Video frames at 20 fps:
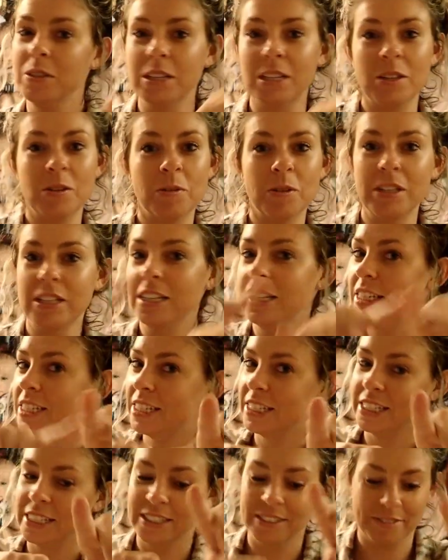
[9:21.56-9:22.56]
We will
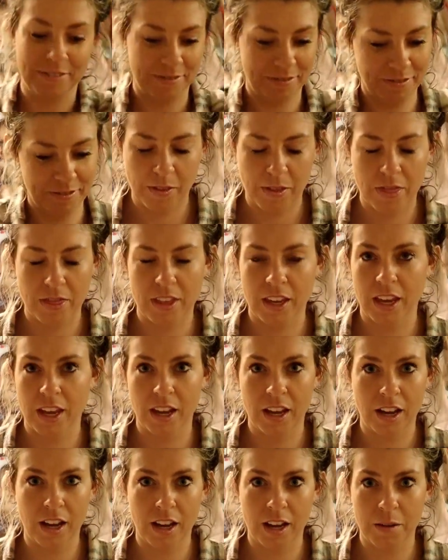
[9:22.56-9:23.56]
see.
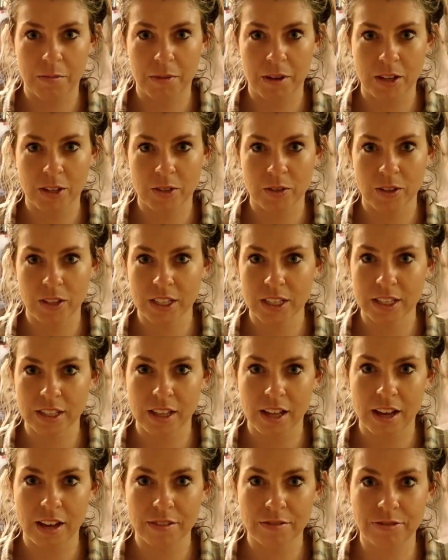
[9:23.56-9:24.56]
Thank God I'm not doing this
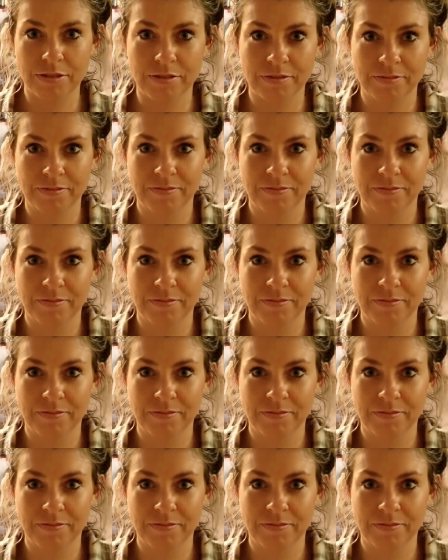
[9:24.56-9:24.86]
live.